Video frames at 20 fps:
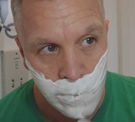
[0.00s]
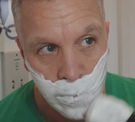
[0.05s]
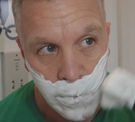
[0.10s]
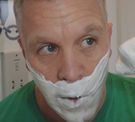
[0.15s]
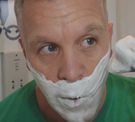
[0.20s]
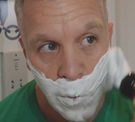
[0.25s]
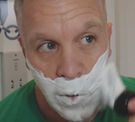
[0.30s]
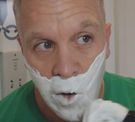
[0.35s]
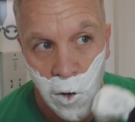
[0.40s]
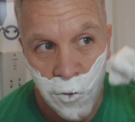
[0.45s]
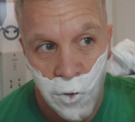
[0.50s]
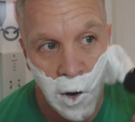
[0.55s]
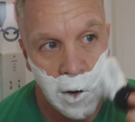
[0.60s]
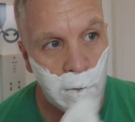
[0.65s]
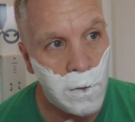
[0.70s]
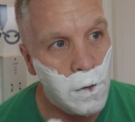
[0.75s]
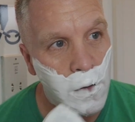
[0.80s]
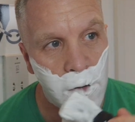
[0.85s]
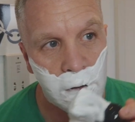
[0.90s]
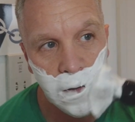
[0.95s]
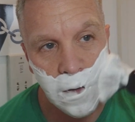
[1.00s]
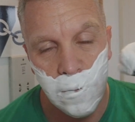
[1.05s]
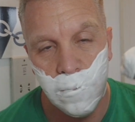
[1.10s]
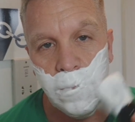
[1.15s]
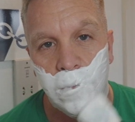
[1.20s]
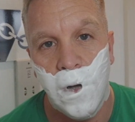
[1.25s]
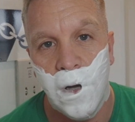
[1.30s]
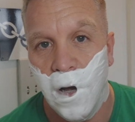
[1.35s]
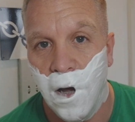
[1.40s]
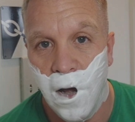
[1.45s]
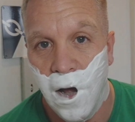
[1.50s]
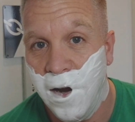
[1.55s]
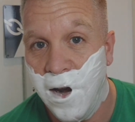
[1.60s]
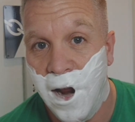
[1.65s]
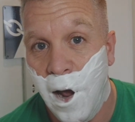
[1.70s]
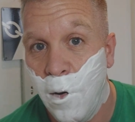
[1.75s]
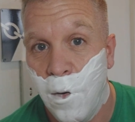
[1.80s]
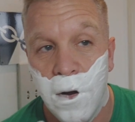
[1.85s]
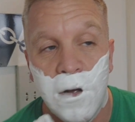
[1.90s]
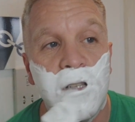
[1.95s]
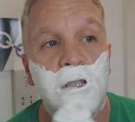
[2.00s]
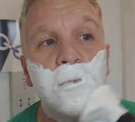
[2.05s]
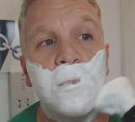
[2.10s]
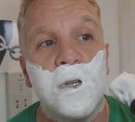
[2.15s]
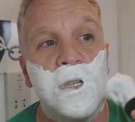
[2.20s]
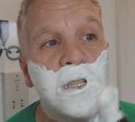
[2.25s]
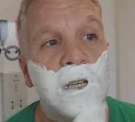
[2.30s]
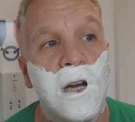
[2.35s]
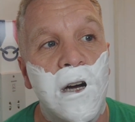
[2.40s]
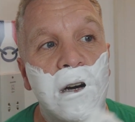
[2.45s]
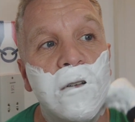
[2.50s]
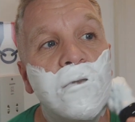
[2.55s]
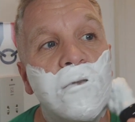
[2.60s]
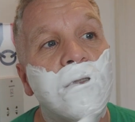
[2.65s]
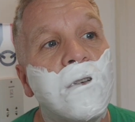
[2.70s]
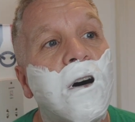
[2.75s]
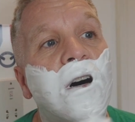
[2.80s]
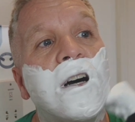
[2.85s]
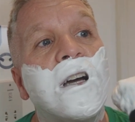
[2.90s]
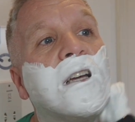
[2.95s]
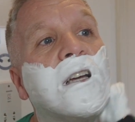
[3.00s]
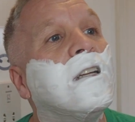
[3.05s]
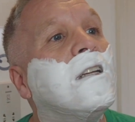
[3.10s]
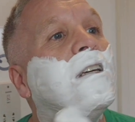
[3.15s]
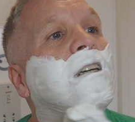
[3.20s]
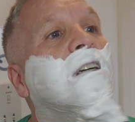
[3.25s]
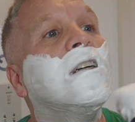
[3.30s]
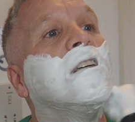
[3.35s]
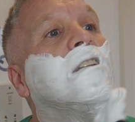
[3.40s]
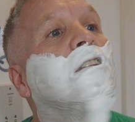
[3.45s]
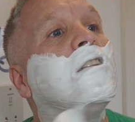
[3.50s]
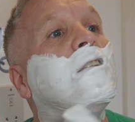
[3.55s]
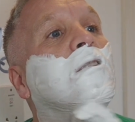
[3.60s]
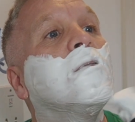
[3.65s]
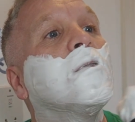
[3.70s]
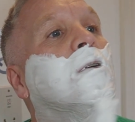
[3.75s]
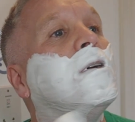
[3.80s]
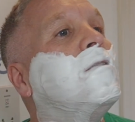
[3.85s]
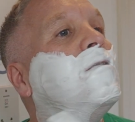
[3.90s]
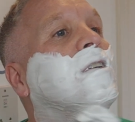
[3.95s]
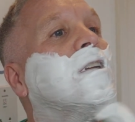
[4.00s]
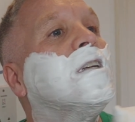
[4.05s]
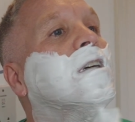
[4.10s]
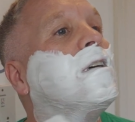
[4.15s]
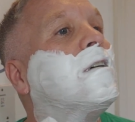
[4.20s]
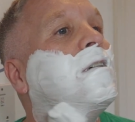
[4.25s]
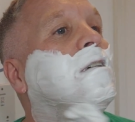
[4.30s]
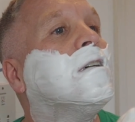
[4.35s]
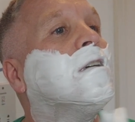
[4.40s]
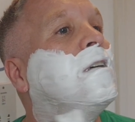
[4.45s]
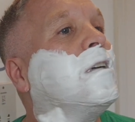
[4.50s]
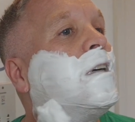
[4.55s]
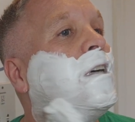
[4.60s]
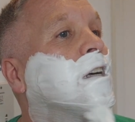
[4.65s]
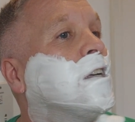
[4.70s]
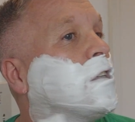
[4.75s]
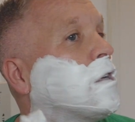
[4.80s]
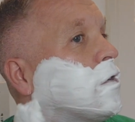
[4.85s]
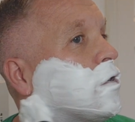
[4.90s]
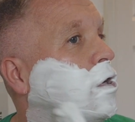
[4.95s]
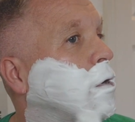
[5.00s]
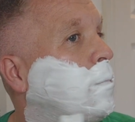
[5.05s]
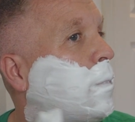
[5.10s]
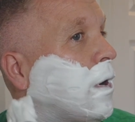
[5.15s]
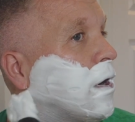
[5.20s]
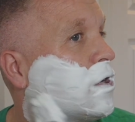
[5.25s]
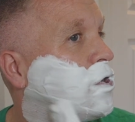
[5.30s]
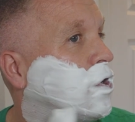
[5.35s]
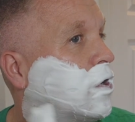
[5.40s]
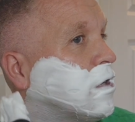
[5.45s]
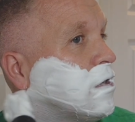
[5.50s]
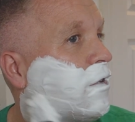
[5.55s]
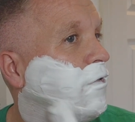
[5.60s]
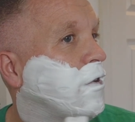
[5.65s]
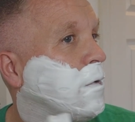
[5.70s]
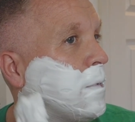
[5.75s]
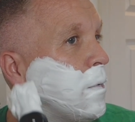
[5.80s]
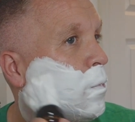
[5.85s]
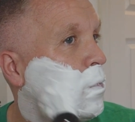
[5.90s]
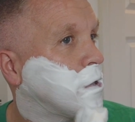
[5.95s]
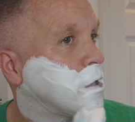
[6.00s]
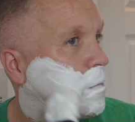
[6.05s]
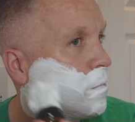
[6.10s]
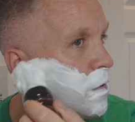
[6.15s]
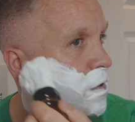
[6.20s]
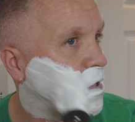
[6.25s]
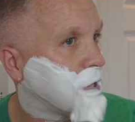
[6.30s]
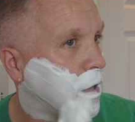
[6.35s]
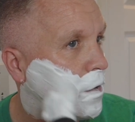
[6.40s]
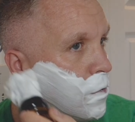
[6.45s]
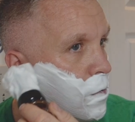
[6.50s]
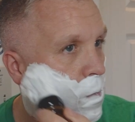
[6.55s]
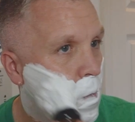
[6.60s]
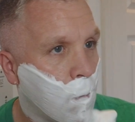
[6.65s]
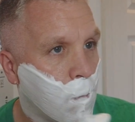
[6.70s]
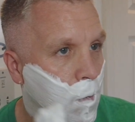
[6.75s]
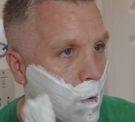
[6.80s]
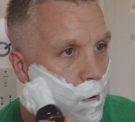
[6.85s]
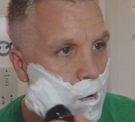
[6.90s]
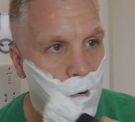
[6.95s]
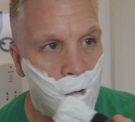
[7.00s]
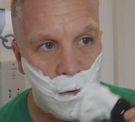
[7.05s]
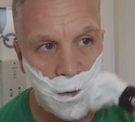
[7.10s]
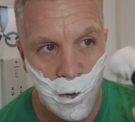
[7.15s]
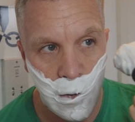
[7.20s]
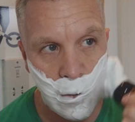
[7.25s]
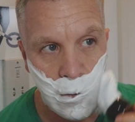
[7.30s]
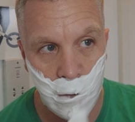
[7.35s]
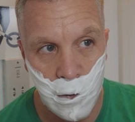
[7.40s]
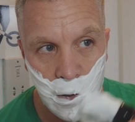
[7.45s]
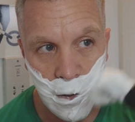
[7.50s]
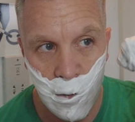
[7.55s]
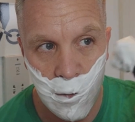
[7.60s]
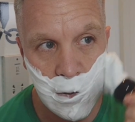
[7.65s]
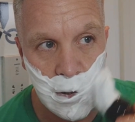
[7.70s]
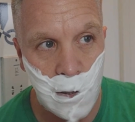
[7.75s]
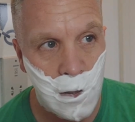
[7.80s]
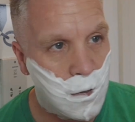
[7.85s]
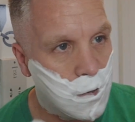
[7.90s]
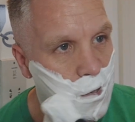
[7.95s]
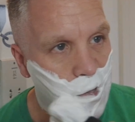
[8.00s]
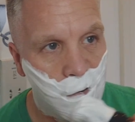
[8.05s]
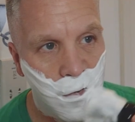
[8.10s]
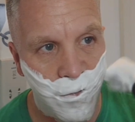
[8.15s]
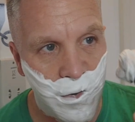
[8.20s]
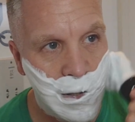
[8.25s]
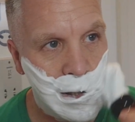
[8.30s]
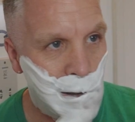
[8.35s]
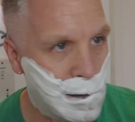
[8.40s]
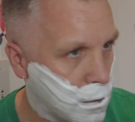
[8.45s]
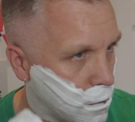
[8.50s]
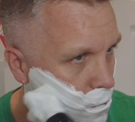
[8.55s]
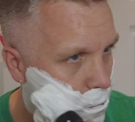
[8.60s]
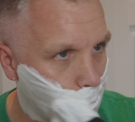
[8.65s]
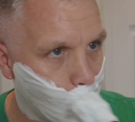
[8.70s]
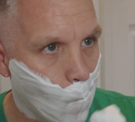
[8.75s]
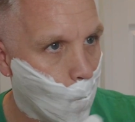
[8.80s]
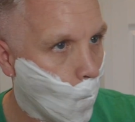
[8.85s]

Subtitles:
And when I've got like an hour to myself, I can do a quick video. So I do apologise if you've been watching my channel and you're used to your 2 videos.